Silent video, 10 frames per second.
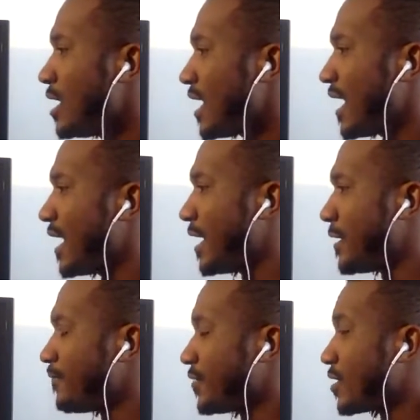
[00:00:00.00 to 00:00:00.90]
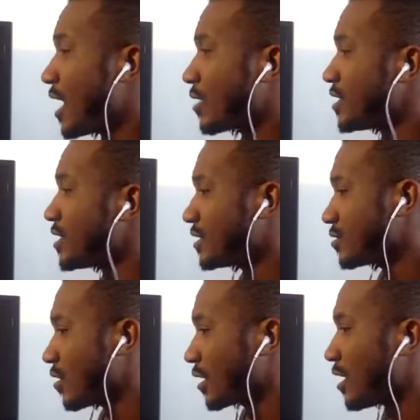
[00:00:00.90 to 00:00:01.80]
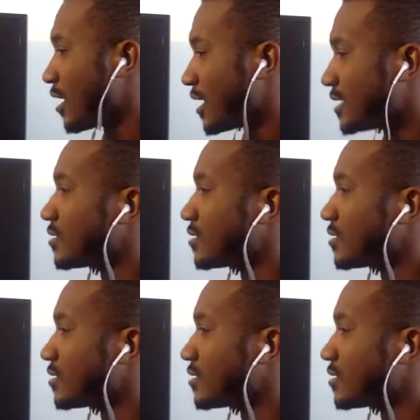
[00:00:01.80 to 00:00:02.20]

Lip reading: and they're not reaching their target audience.